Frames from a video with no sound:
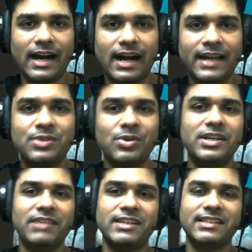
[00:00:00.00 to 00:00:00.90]
I don't
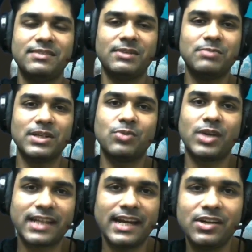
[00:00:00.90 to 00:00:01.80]
even remember
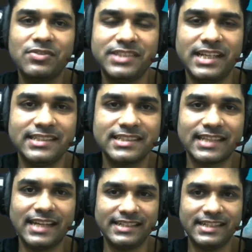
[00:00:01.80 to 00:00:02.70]
what kind of changes
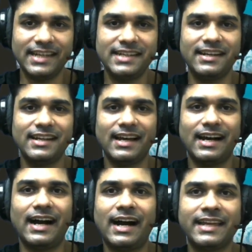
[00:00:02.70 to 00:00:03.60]
I did
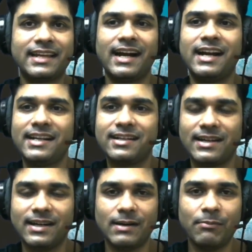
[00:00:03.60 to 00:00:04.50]
I can't
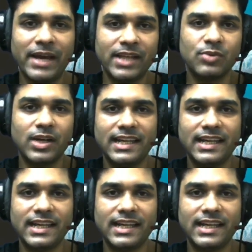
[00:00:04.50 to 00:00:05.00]
manually